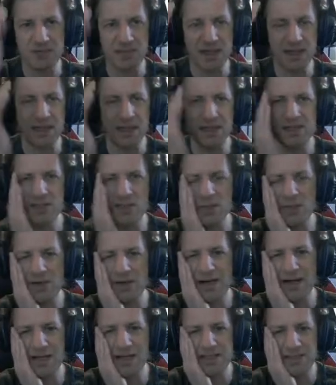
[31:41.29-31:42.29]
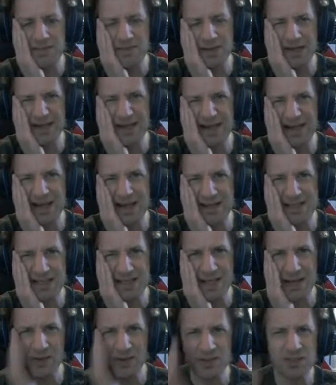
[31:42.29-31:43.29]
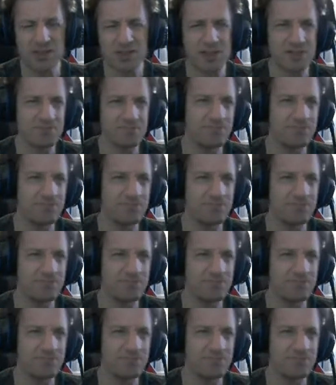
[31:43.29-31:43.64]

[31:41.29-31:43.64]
in case you want to activate it? It sounds just